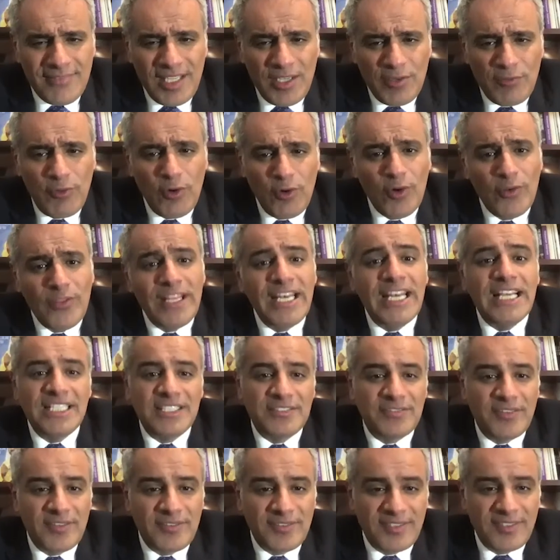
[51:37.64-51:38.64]
for the
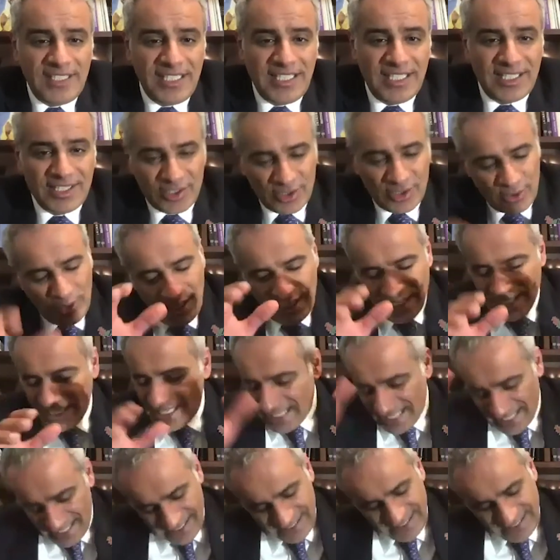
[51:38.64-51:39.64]
next 50 years. So
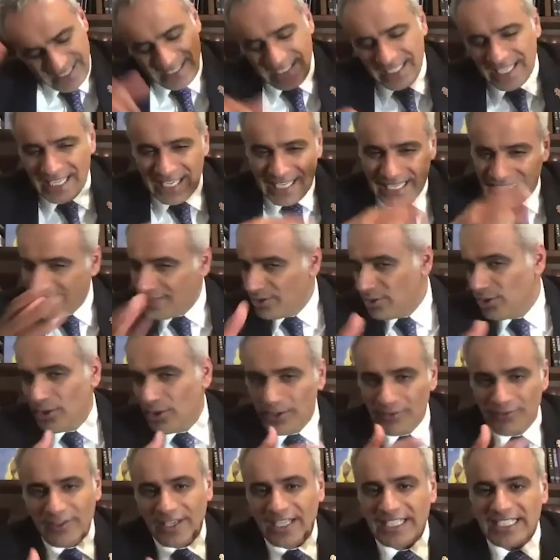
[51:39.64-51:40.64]
like I said, I don't know
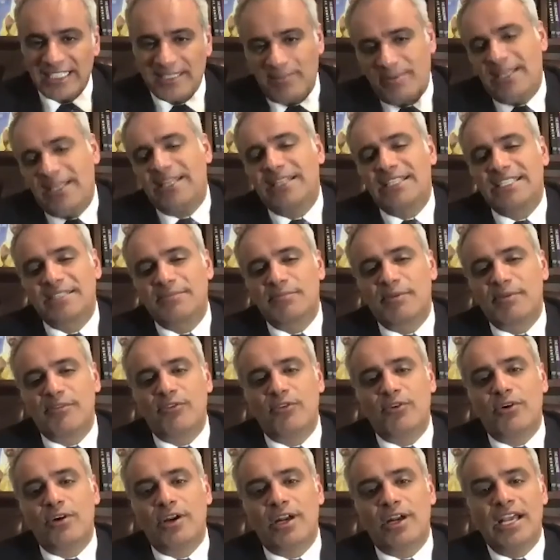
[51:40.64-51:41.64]
if I explained this
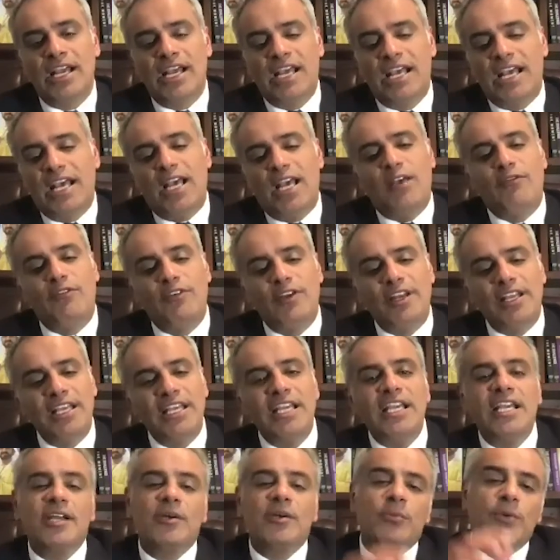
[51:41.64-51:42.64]
before. Every
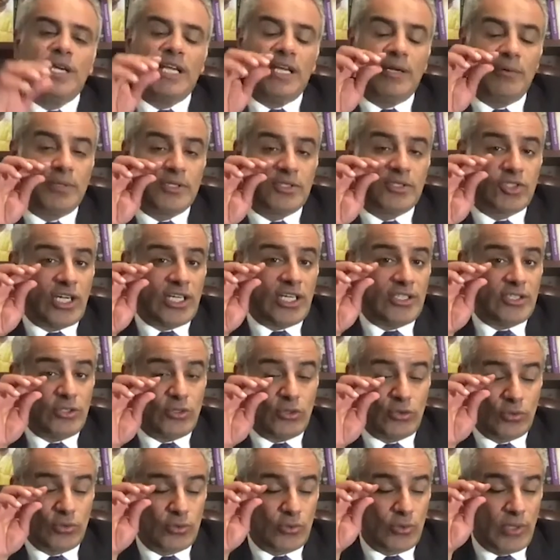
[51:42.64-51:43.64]
year we try
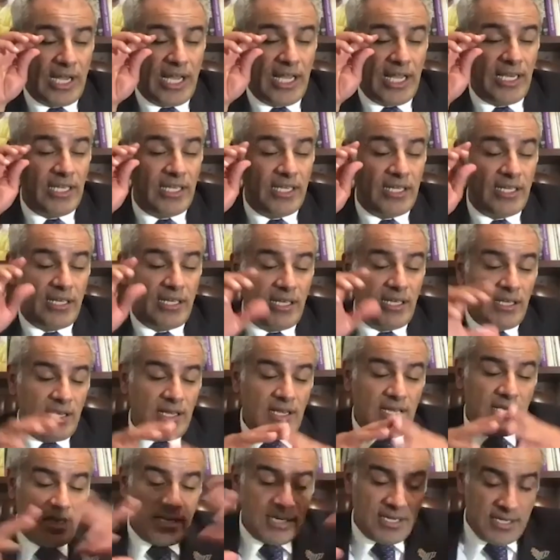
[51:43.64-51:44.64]
to rally
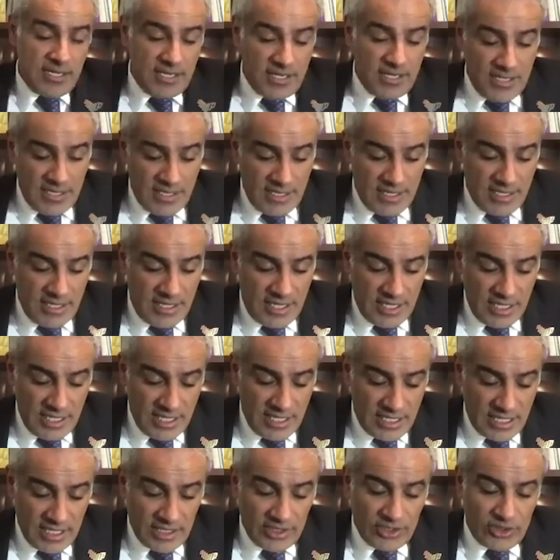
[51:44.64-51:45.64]
the
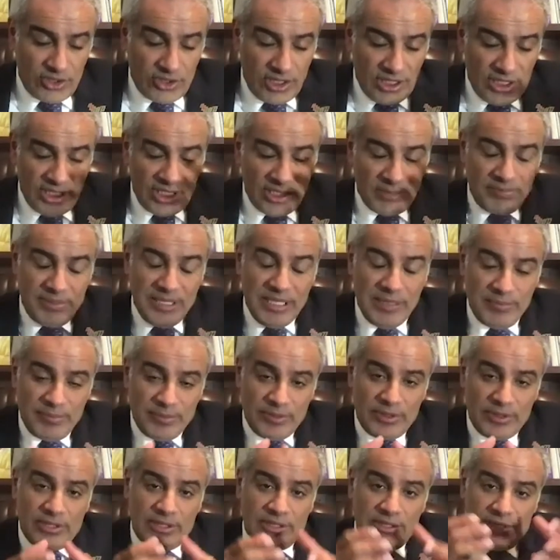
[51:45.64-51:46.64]
country, the
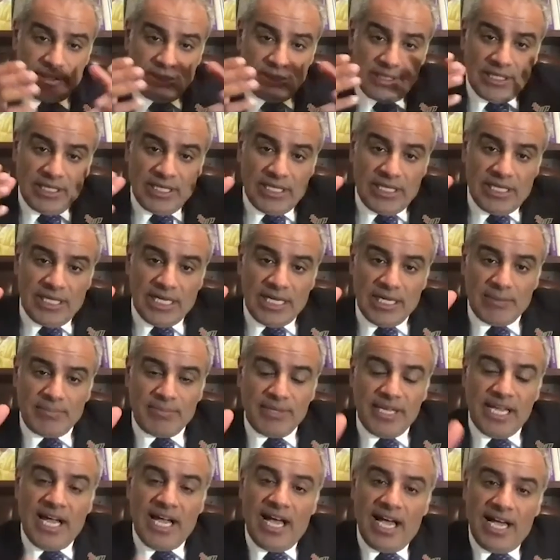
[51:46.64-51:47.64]
people
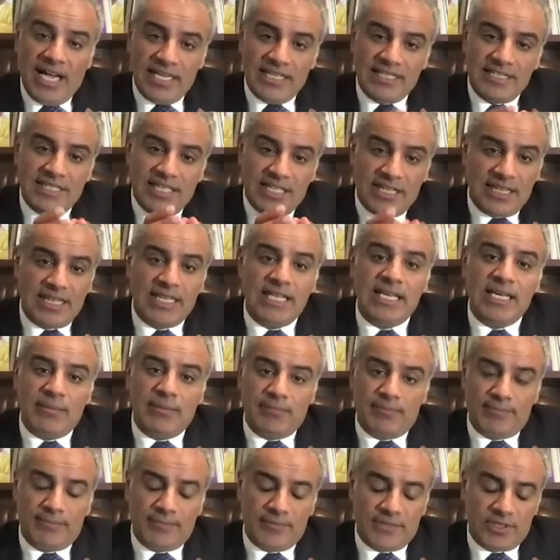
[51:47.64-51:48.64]
behind the
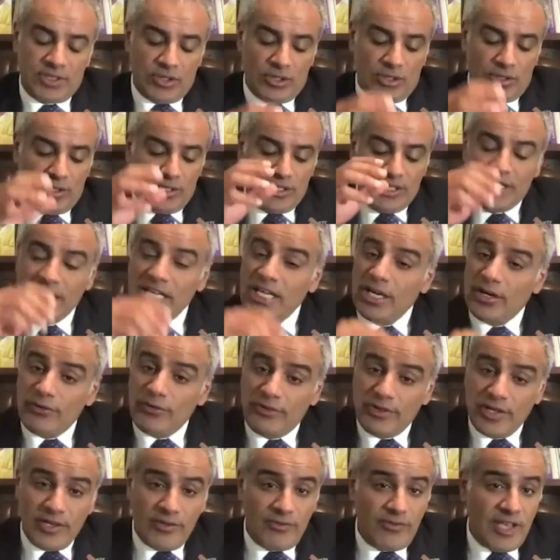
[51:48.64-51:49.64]
theme. So a year
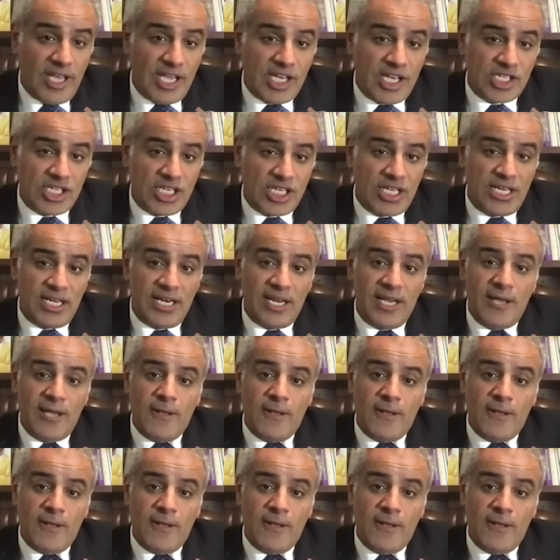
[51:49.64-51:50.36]
of innovation